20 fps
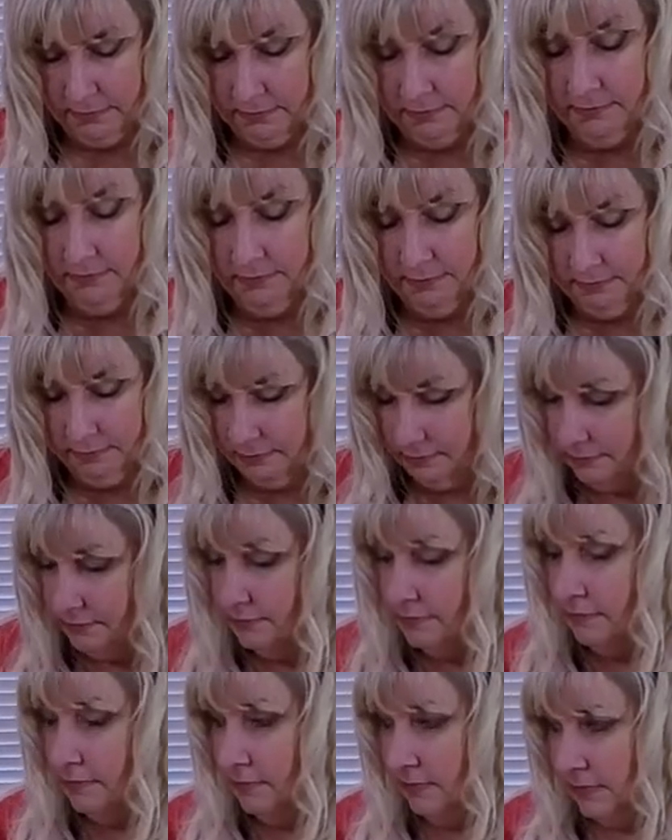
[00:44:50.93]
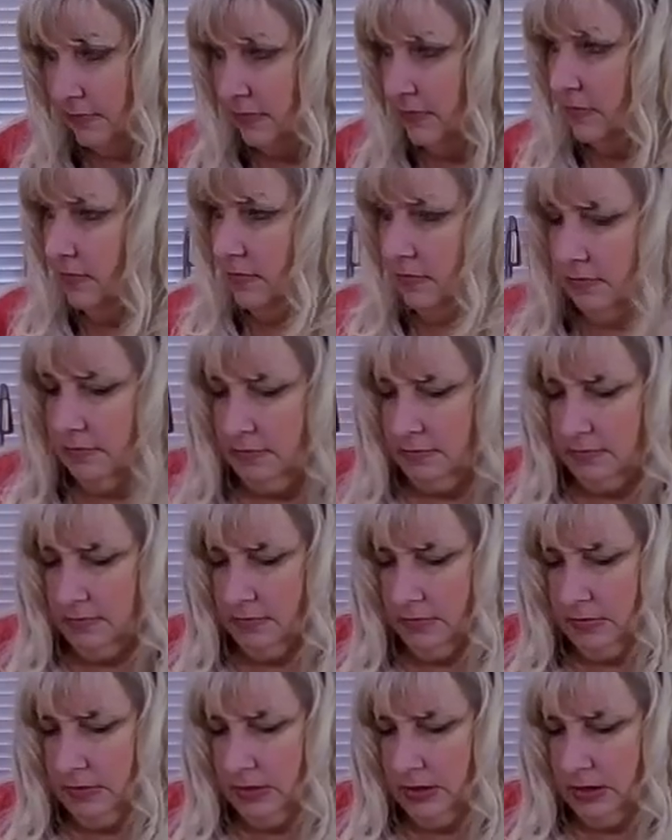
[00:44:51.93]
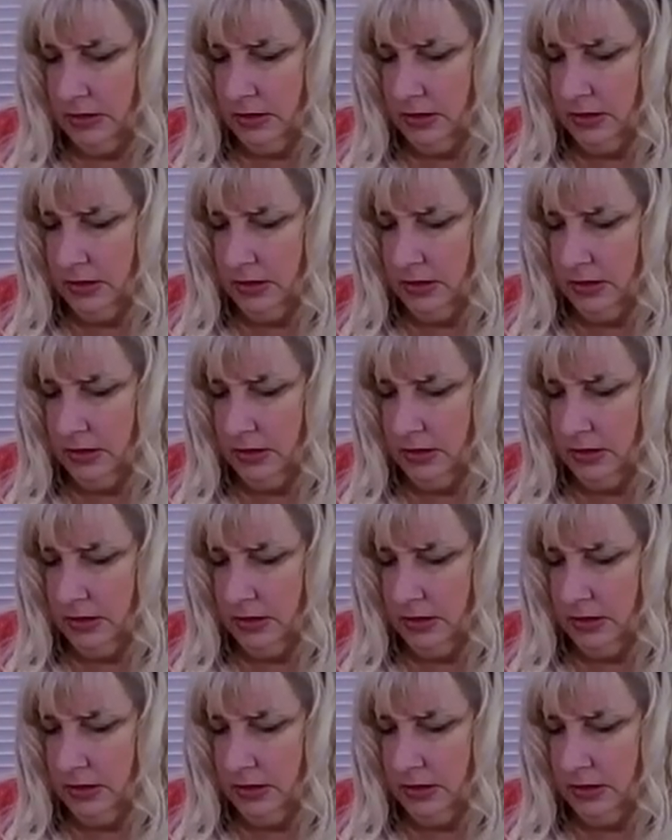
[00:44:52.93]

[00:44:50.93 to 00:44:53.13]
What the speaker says: for the designs. She still struggles with that.